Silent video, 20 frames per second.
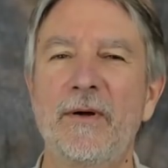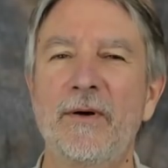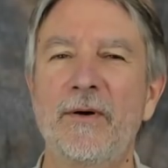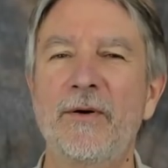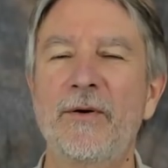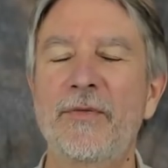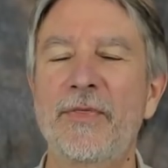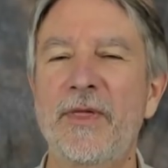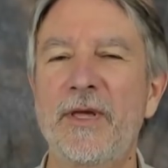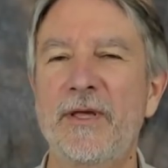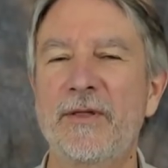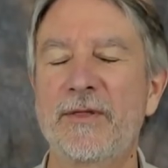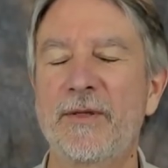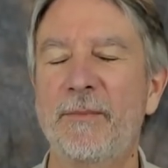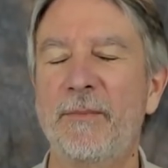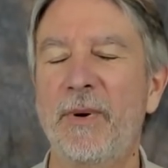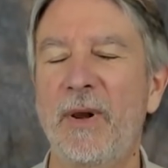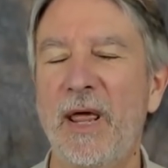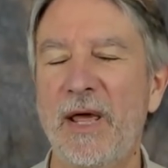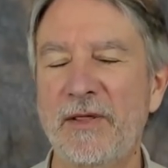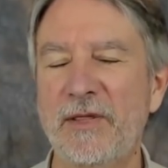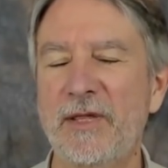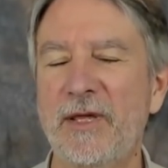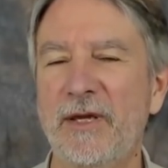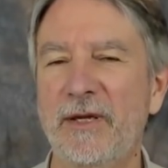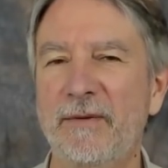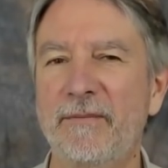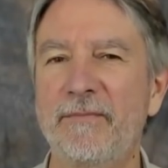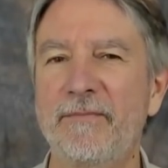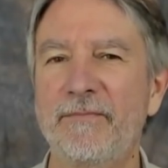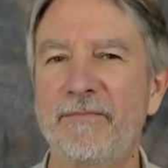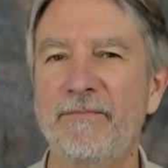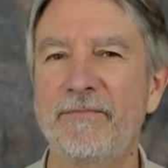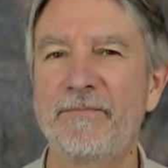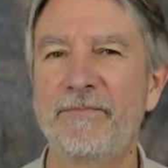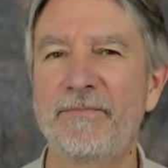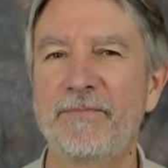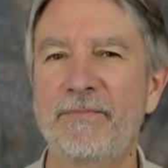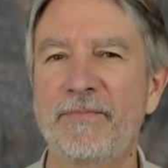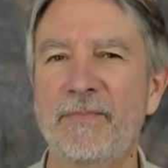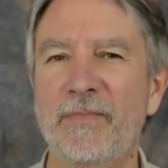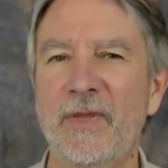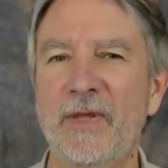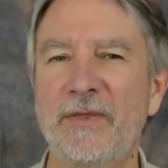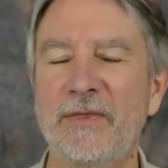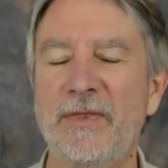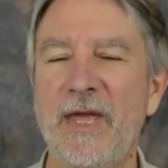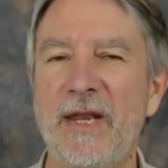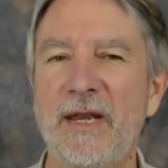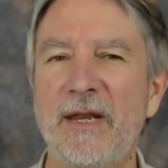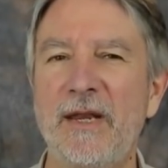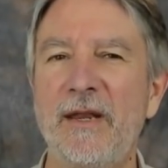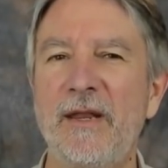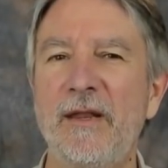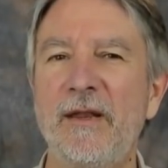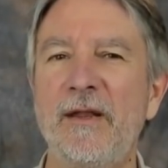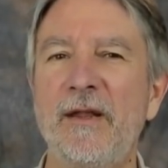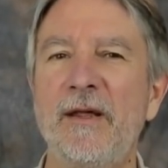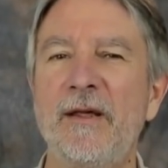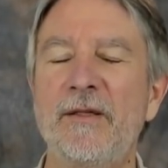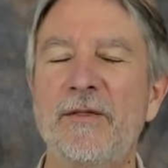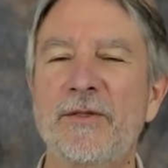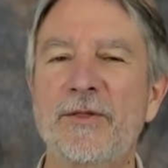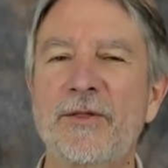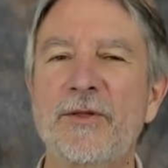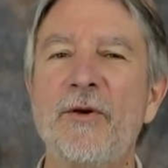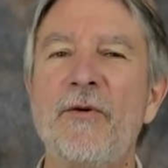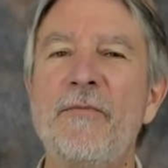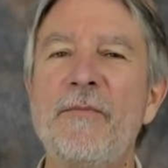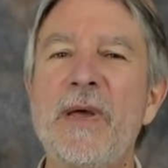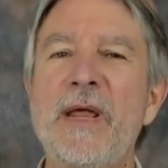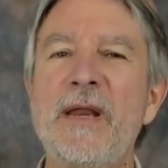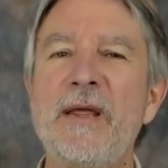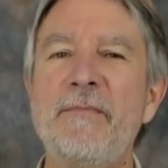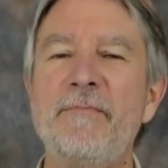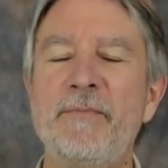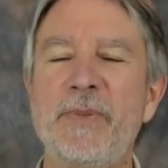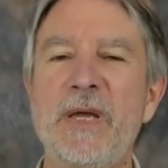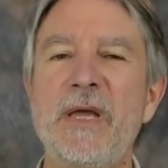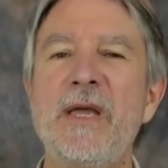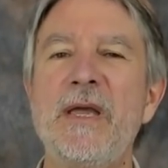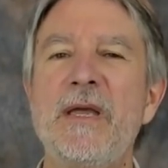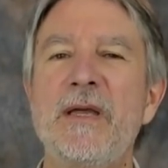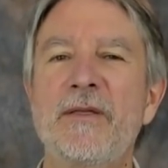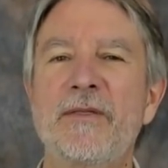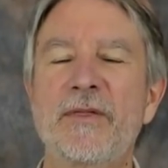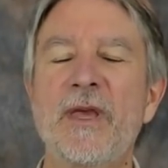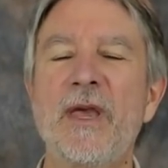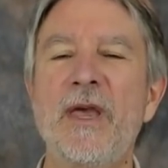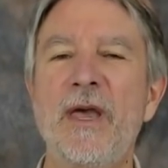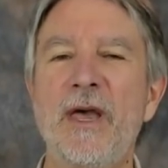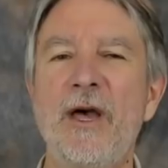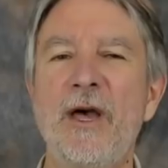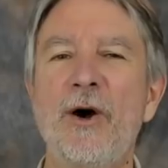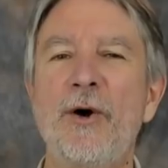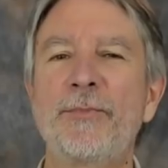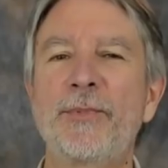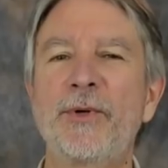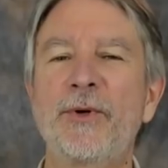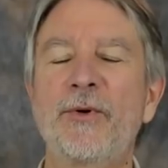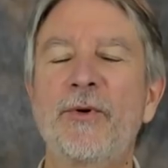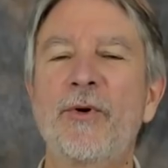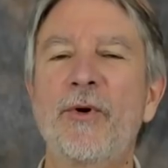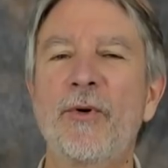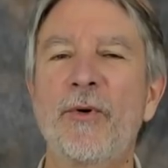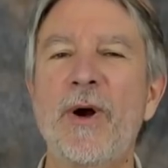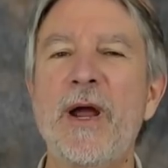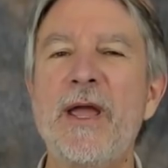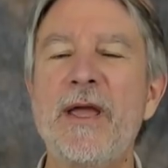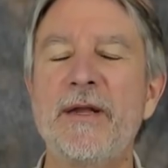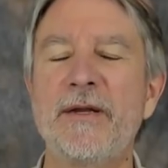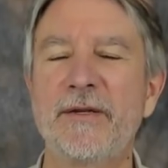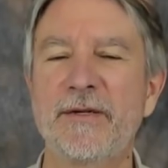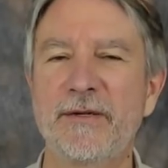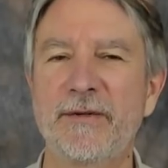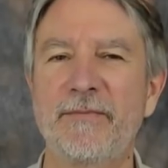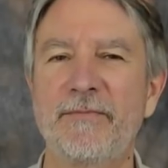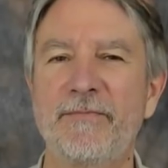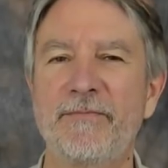Earth is a blessing that so many beings help to create.